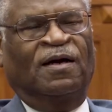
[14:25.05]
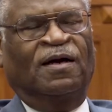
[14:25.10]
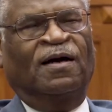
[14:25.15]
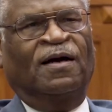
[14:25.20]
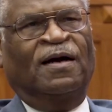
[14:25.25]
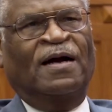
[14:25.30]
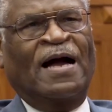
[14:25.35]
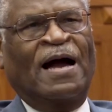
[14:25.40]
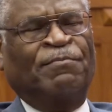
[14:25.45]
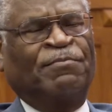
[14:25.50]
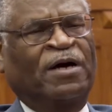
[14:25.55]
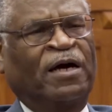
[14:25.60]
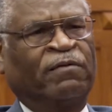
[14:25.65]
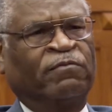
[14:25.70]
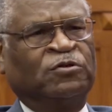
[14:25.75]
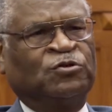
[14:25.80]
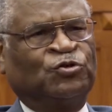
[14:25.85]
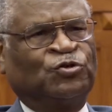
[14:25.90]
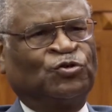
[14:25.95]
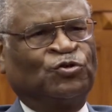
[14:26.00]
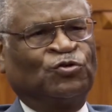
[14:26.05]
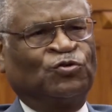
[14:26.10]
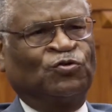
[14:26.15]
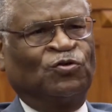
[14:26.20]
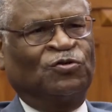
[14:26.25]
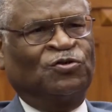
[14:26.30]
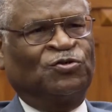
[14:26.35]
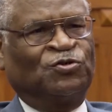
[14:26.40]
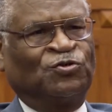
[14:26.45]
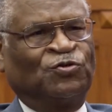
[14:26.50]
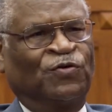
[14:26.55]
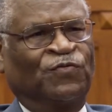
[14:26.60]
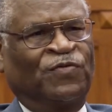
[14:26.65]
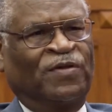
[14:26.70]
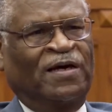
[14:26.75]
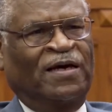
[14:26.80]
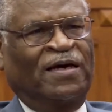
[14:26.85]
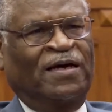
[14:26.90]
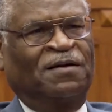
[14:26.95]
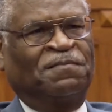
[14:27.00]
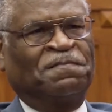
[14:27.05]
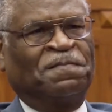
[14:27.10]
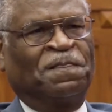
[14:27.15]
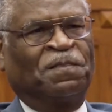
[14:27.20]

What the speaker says: I'm not even sure of that.